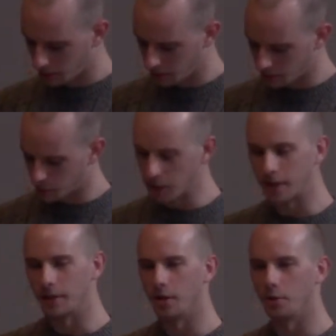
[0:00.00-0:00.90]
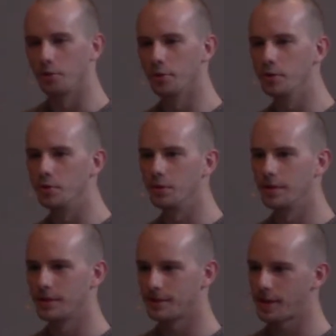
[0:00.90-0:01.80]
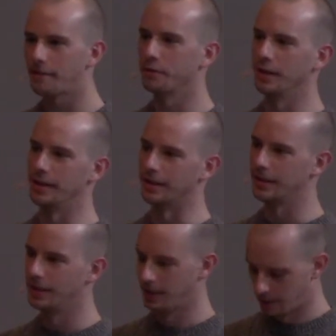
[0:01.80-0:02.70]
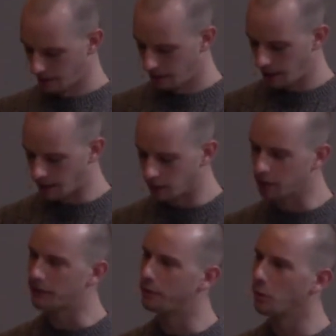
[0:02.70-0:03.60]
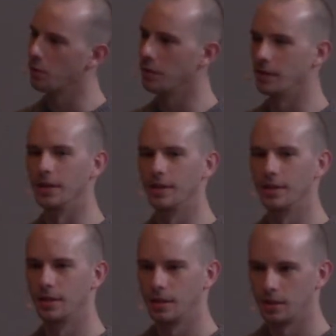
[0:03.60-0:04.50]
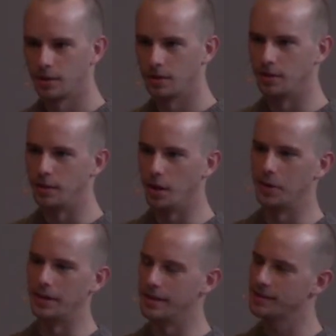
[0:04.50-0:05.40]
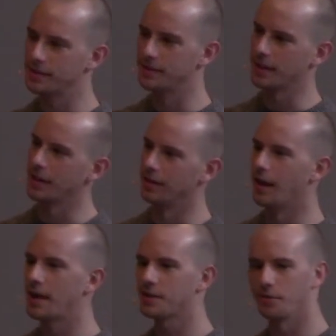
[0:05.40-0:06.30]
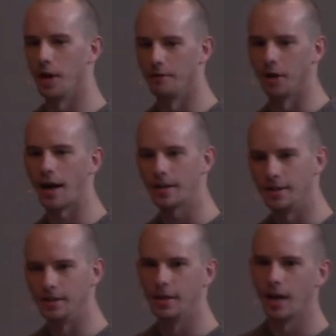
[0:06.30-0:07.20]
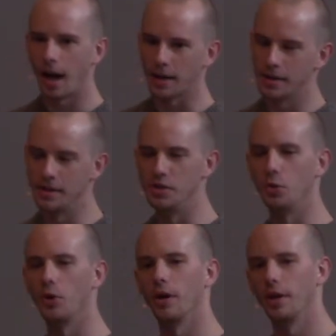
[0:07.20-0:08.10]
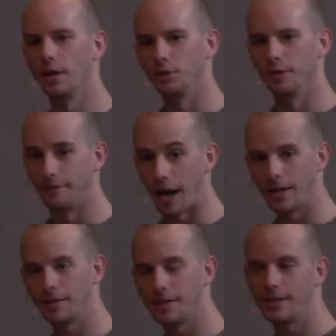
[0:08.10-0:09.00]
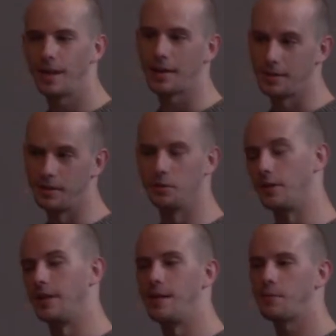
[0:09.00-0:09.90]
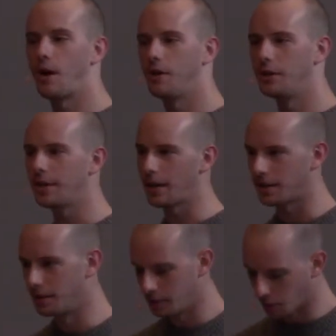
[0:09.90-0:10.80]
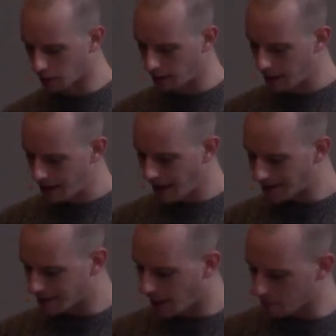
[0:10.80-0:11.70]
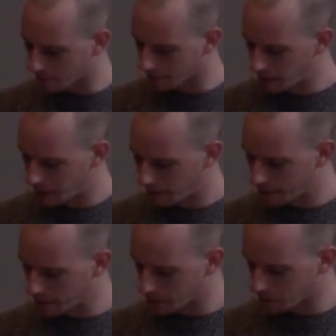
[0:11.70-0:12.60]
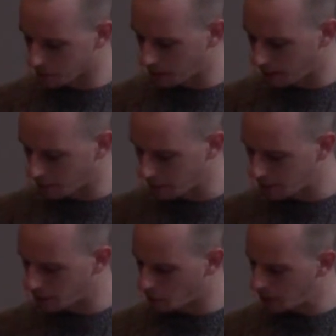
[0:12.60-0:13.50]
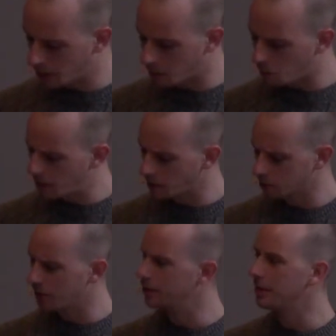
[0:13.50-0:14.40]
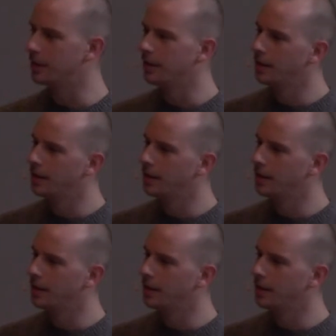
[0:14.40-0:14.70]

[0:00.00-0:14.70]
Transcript: So we can go through suffering and look forward knowing this isn't going to last forever. I can I can endure reviling, I can endure name calling, I can endure any type of physical suffering. You know, we don't we don't really